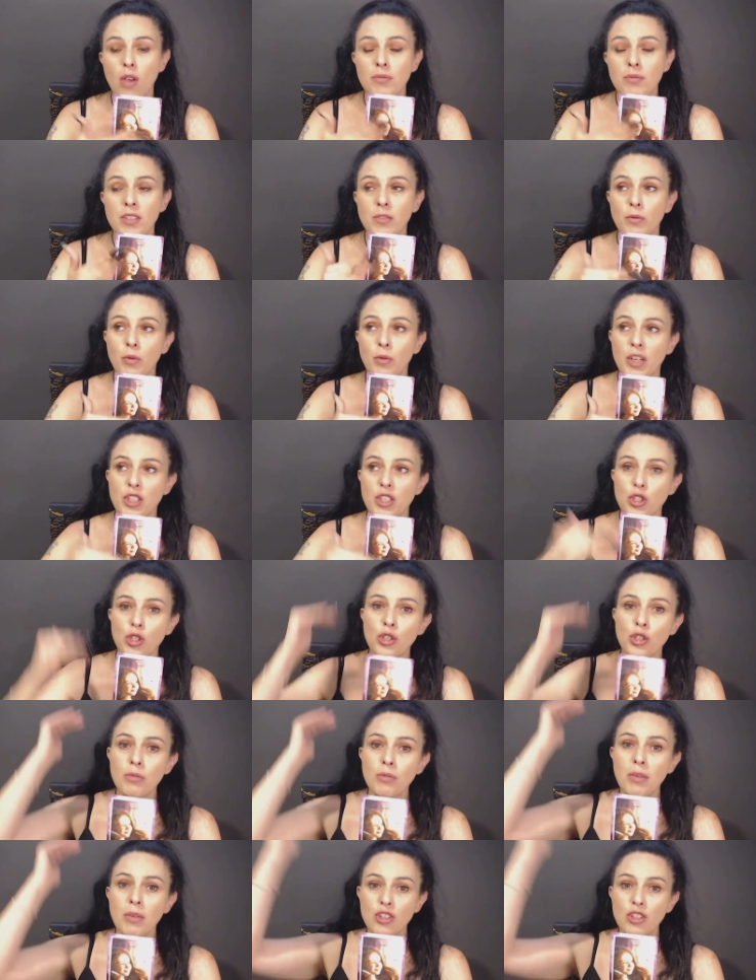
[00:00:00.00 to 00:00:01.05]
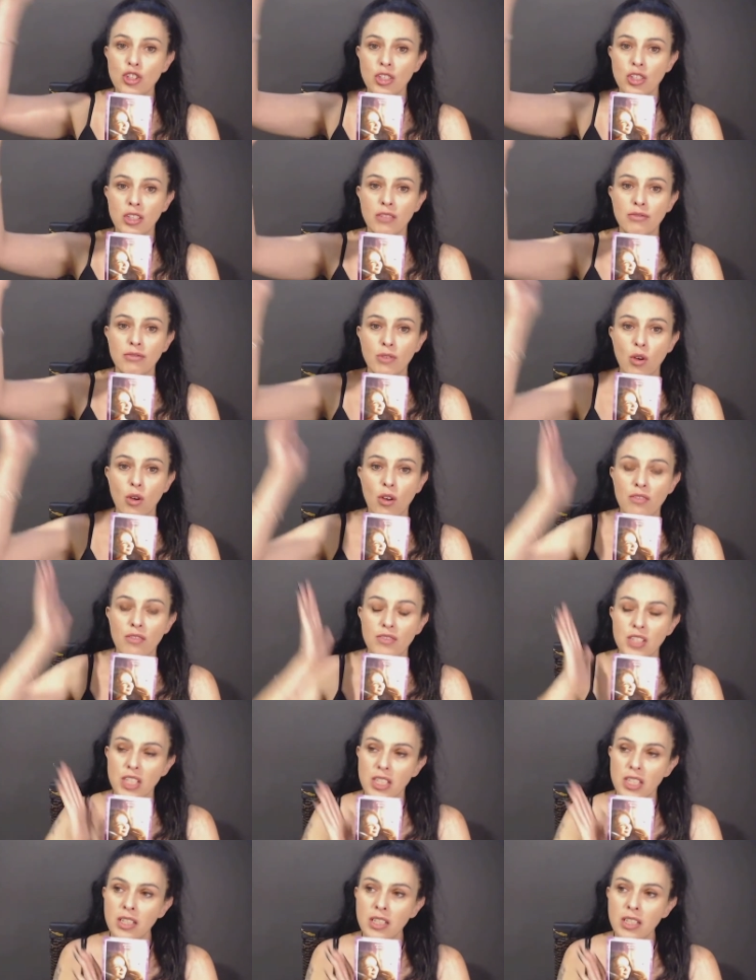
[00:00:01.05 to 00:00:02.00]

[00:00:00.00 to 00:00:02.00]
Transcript: if we're too much in the five D